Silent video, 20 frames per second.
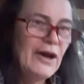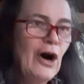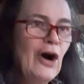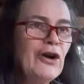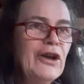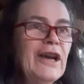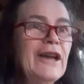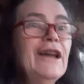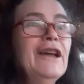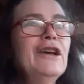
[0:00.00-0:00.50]

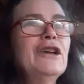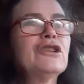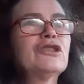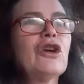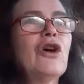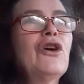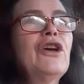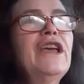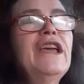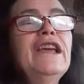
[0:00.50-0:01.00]
Okay,
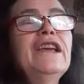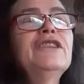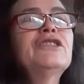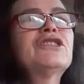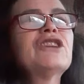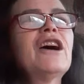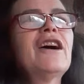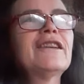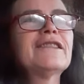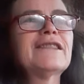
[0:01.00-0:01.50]
so he
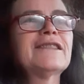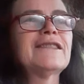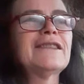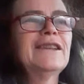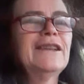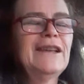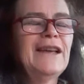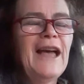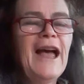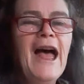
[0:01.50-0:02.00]
just
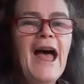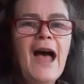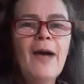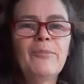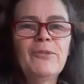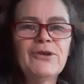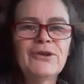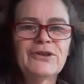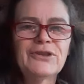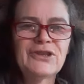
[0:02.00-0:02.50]

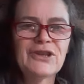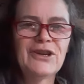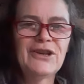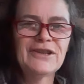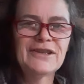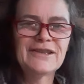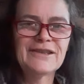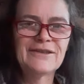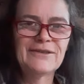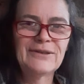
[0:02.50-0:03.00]
Abner
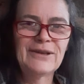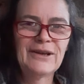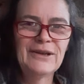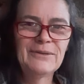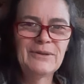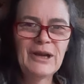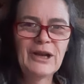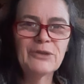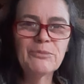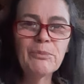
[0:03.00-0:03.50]
just you know,
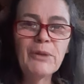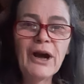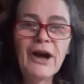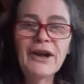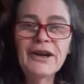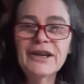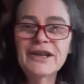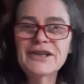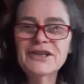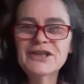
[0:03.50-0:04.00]

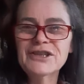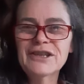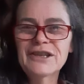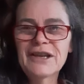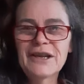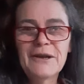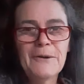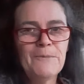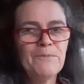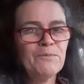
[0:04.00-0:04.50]
admonished
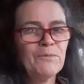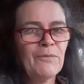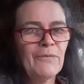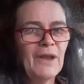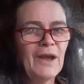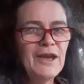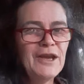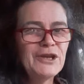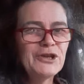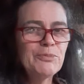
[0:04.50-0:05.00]

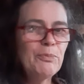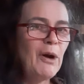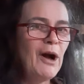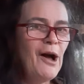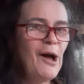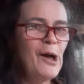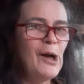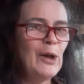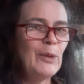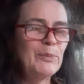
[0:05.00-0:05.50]

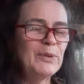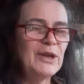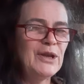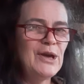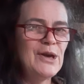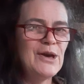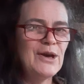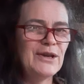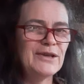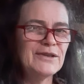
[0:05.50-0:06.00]
Ishbaal
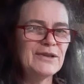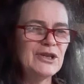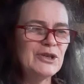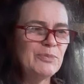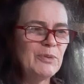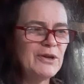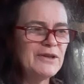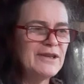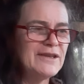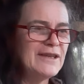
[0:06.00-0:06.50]
because
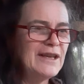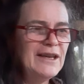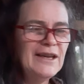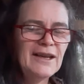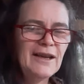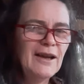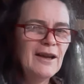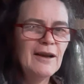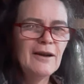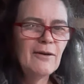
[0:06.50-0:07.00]
Ishbaal says,
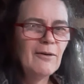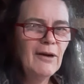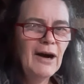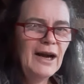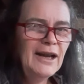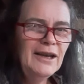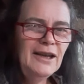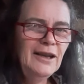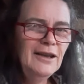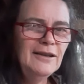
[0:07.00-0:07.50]

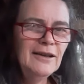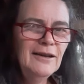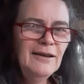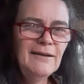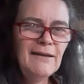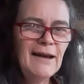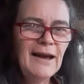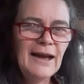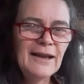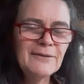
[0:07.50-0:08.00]
why do you
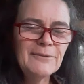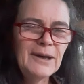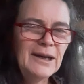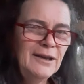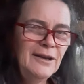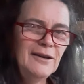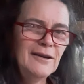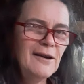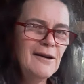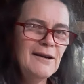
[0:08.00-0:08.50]
do that? Why
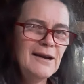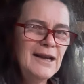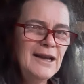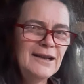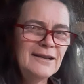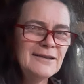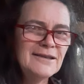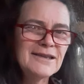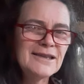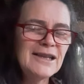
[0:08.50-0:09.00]
do you go
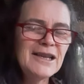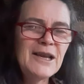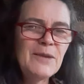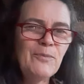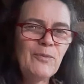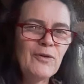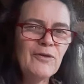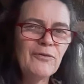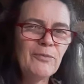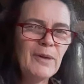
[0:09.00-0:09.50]
ahead and
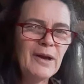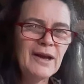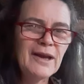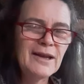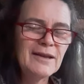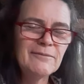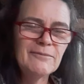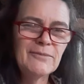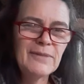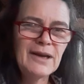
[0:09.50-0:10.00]
sleep with
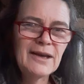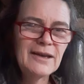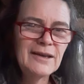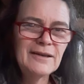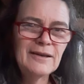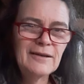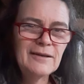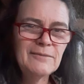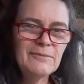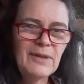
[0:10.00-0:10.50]
my
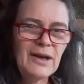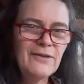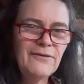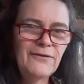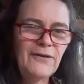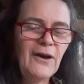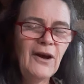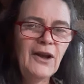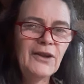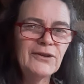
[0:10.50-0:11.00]
my my
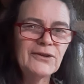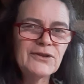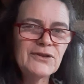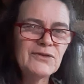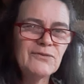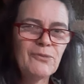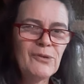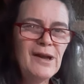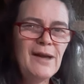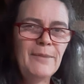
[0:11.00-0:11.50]

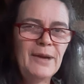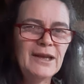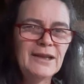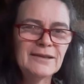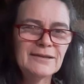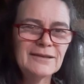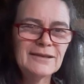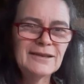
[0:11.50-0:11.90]
father's women?